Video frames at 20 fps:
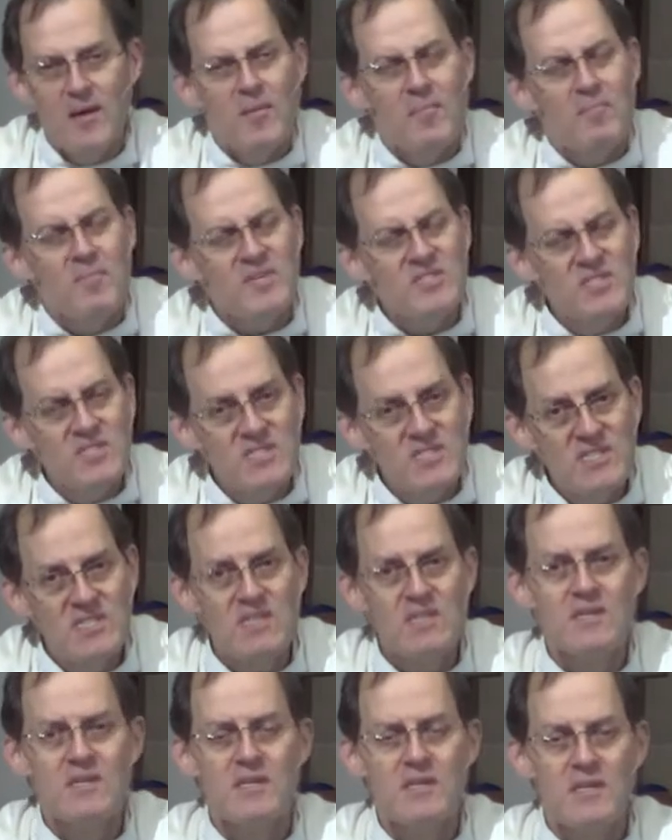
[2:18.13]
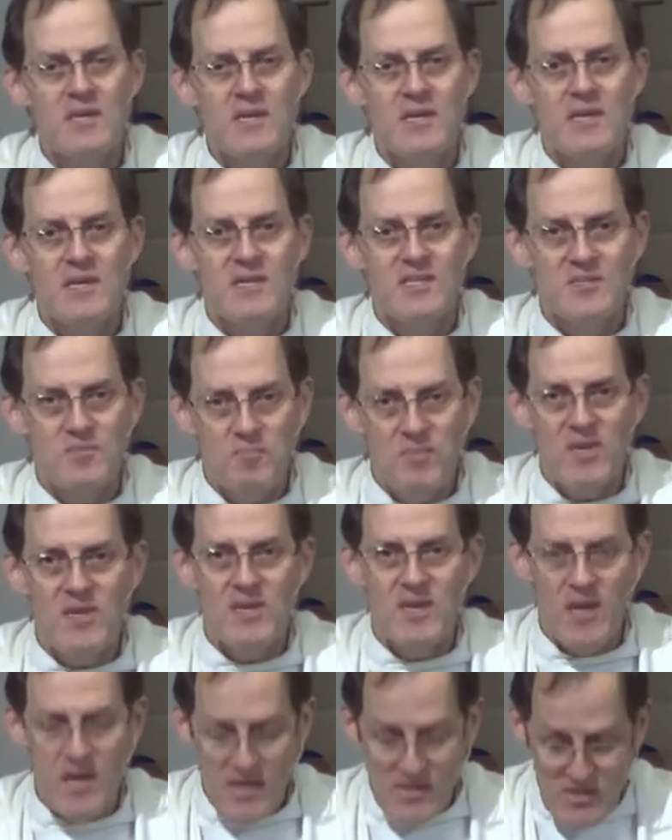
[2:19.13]
But still, it's
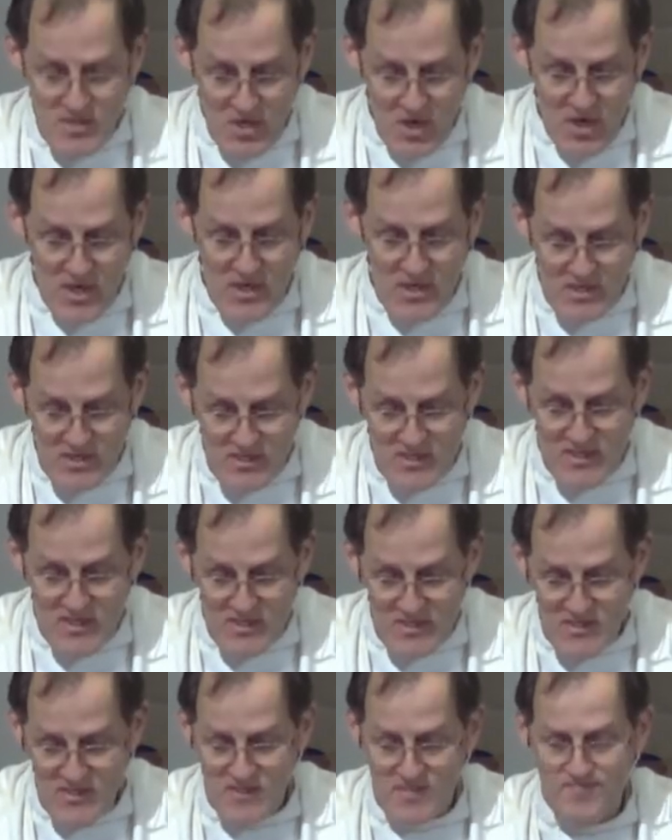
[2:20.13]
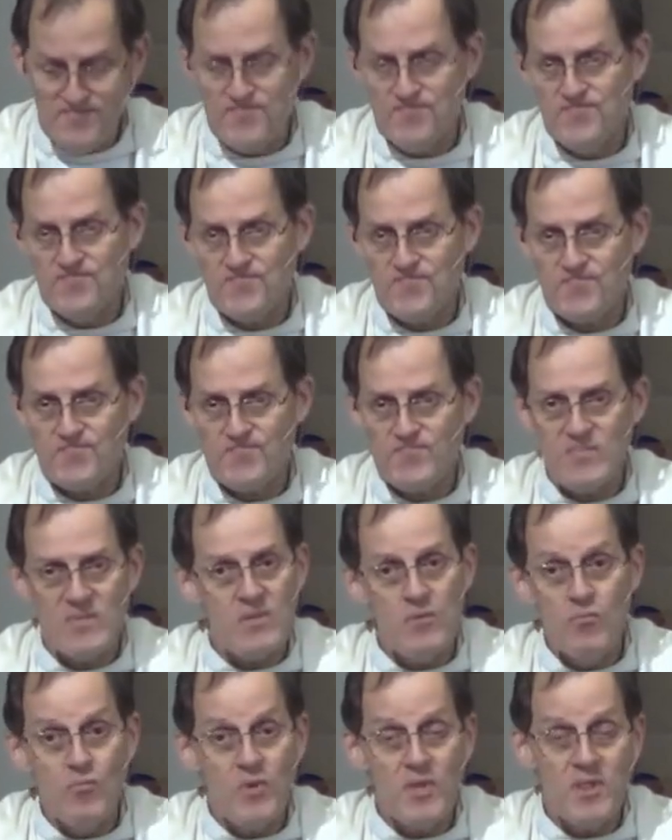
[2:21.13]
been a dark season
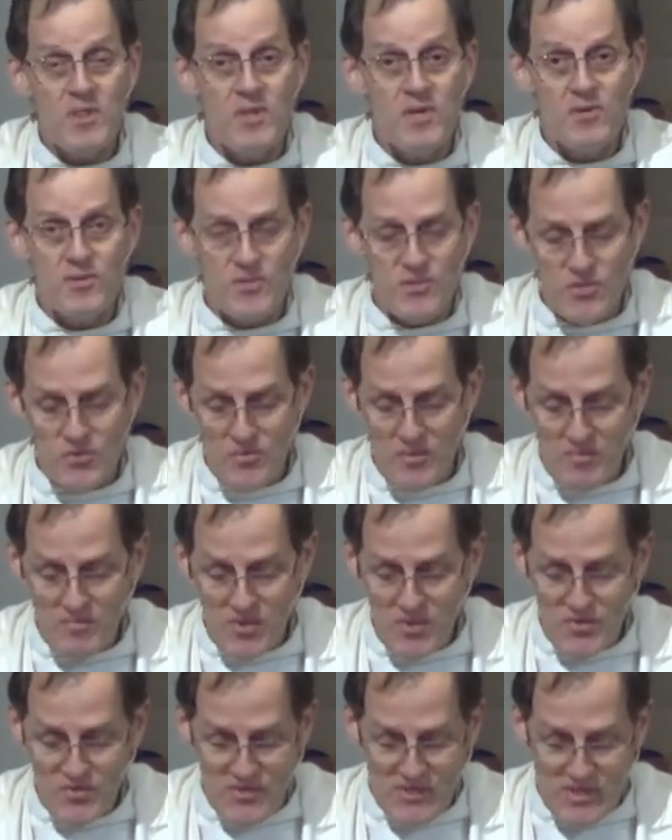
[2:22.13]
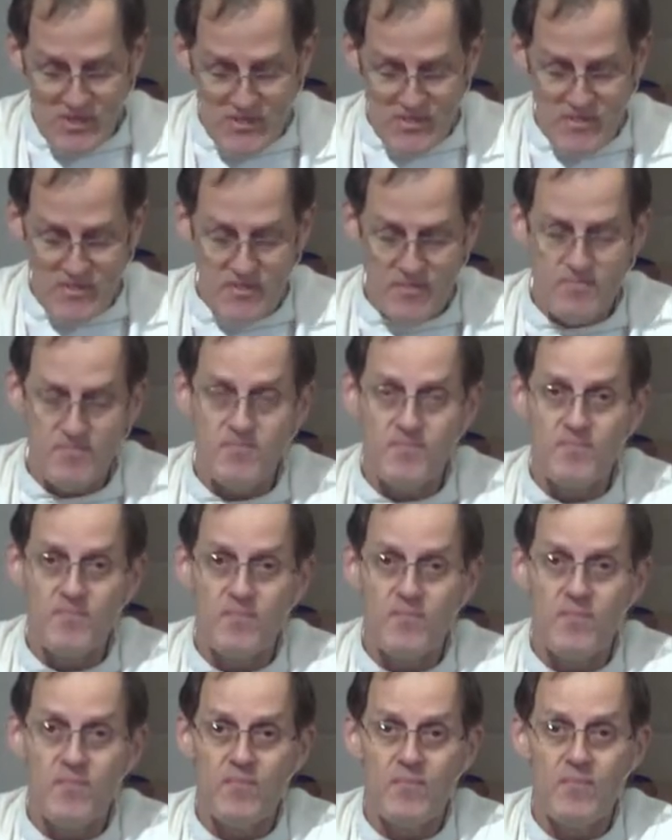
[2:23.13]
with little to amuse us.
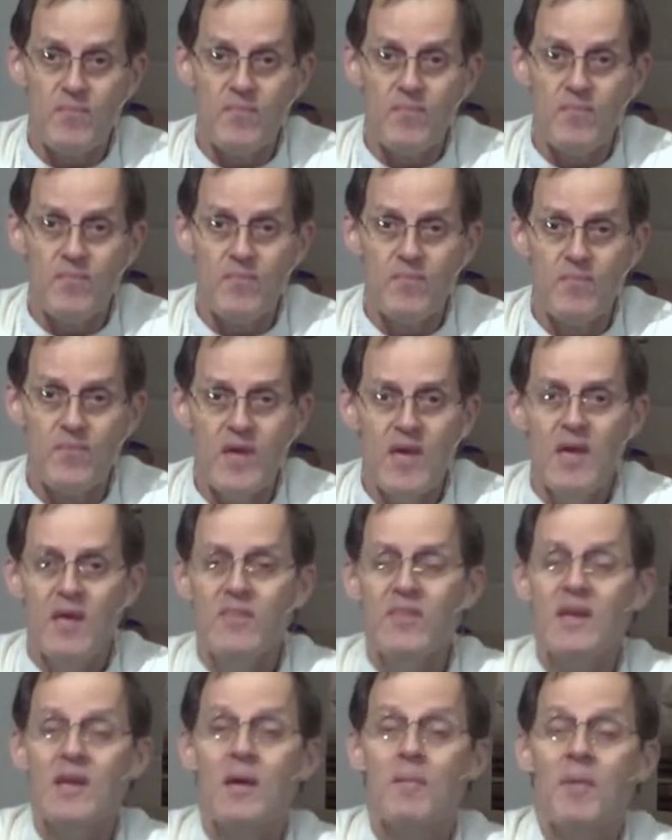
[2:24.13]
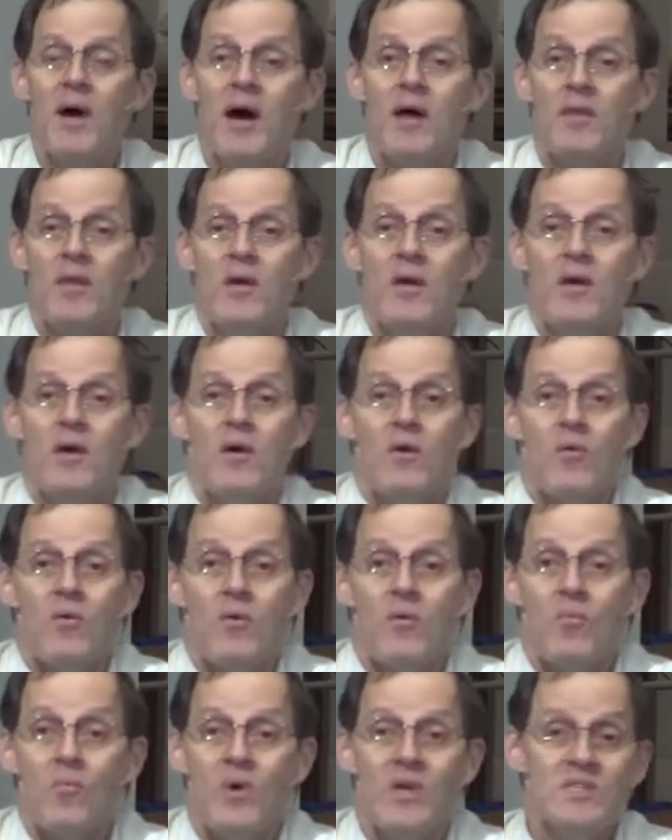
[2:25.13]
Think about
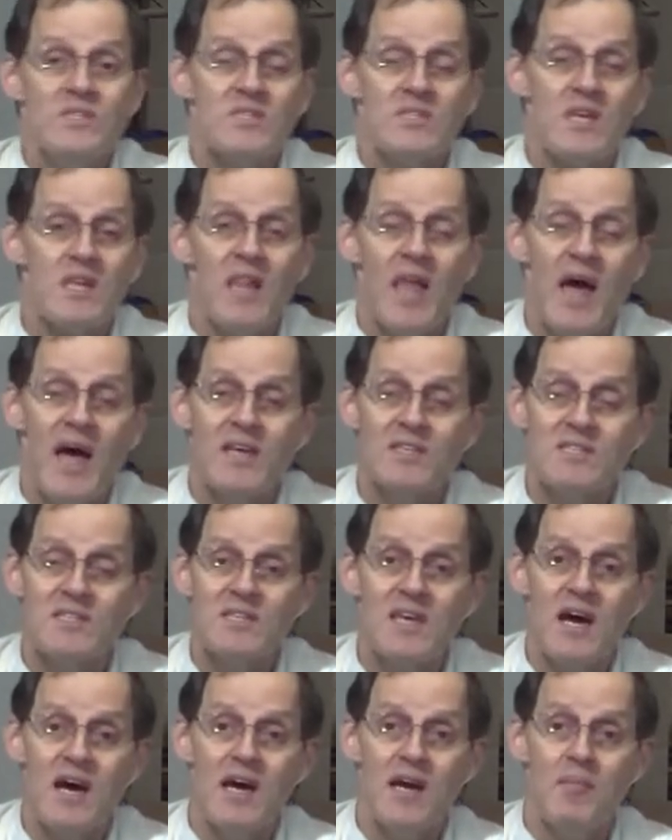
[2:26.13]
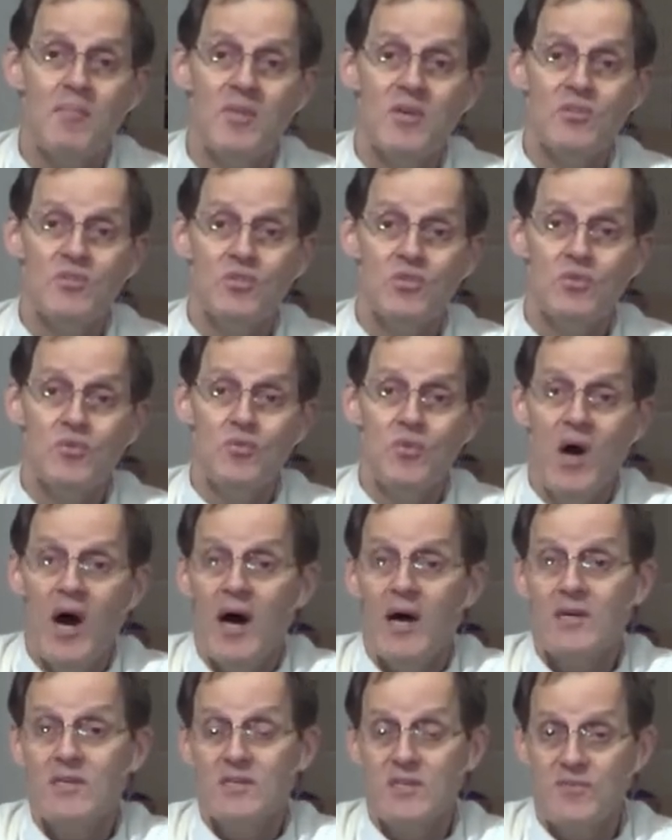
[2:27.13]
when's the last time that you
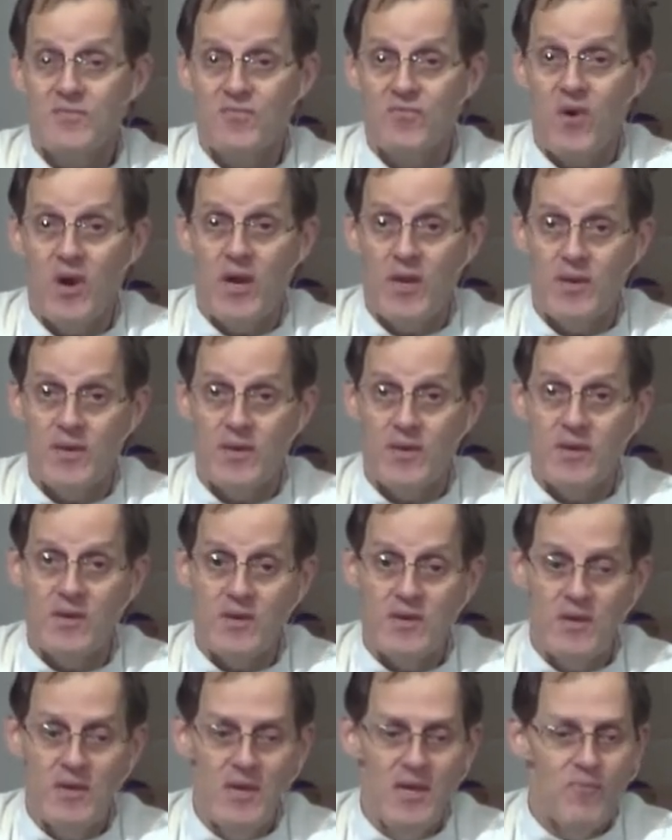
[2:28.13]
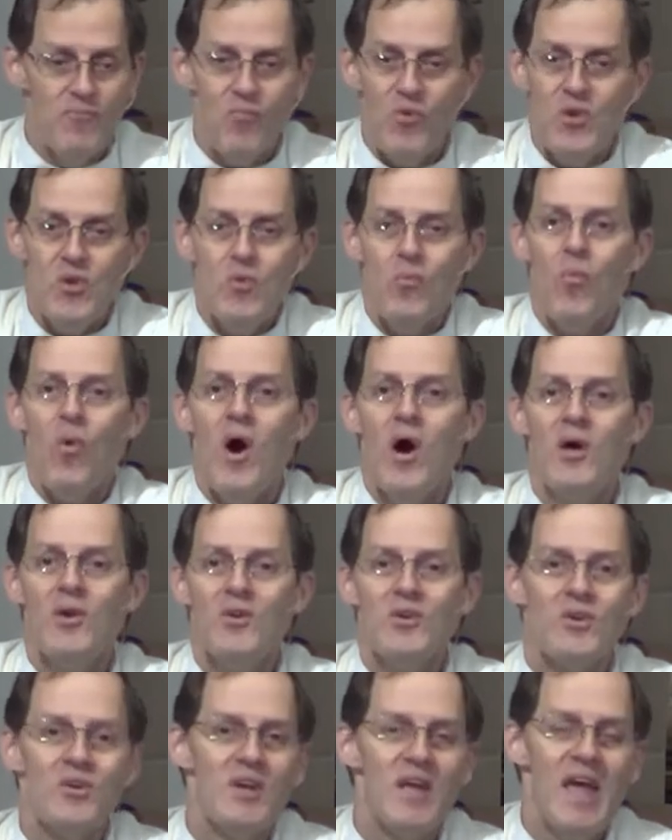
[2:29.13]
hugged a friend? When you
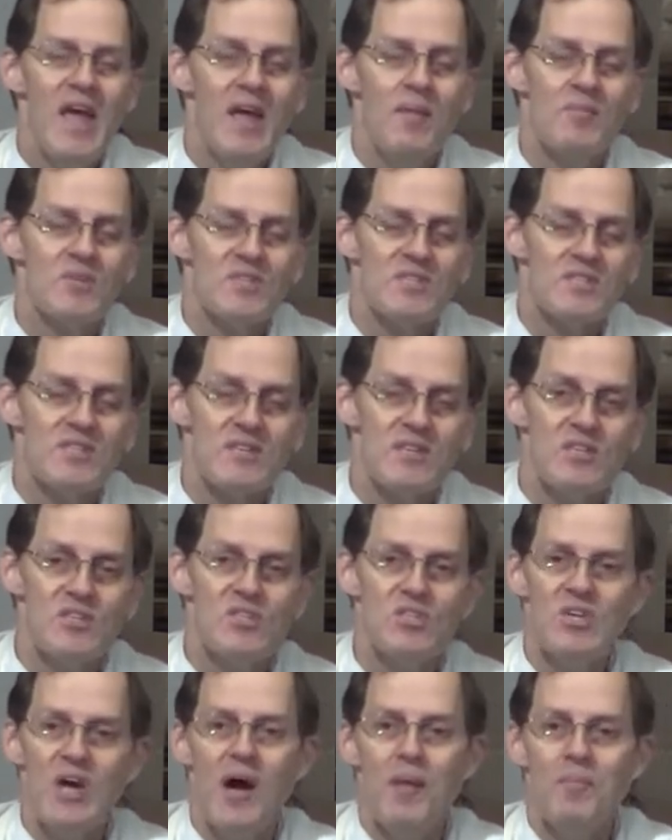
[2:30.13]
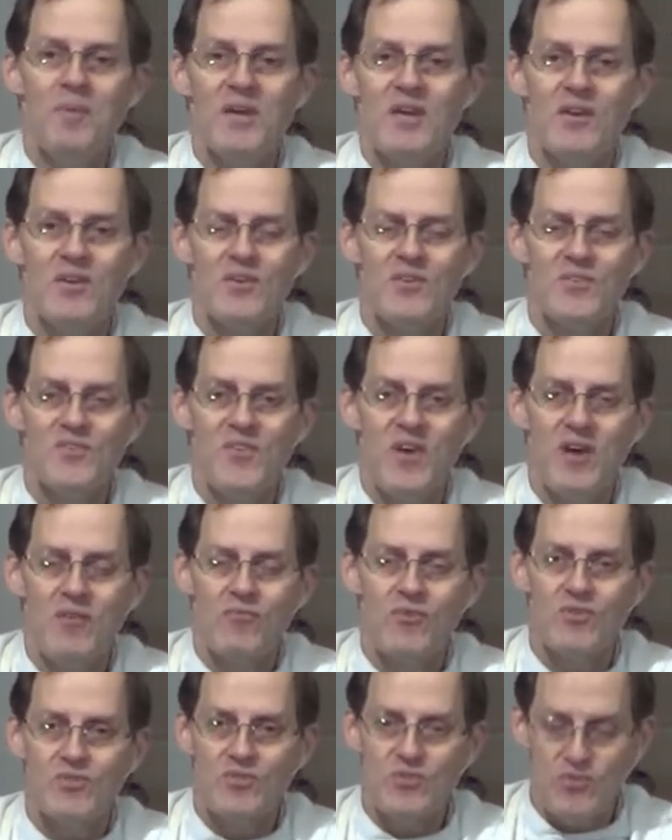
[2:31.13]
wandered aimlessly shopping in your
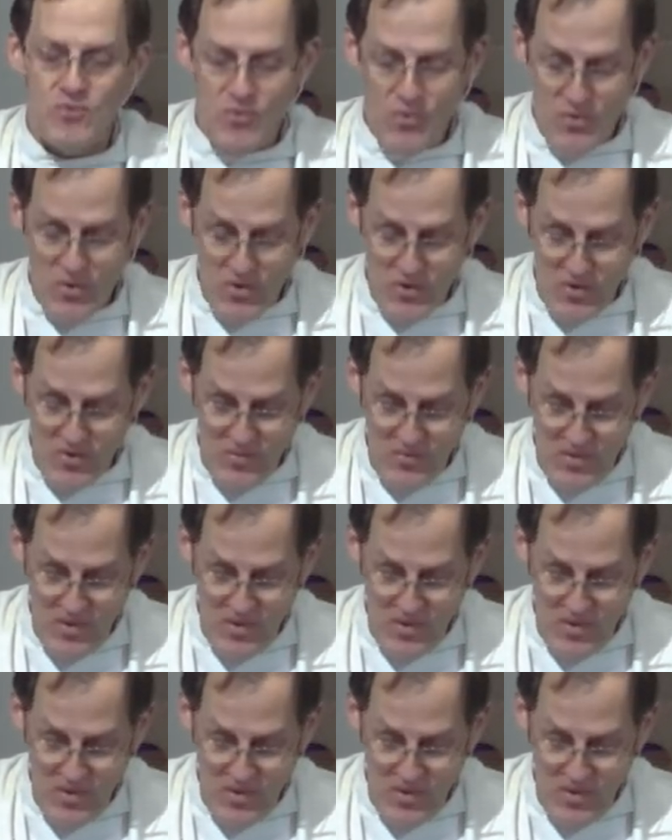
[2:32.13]
favorite store?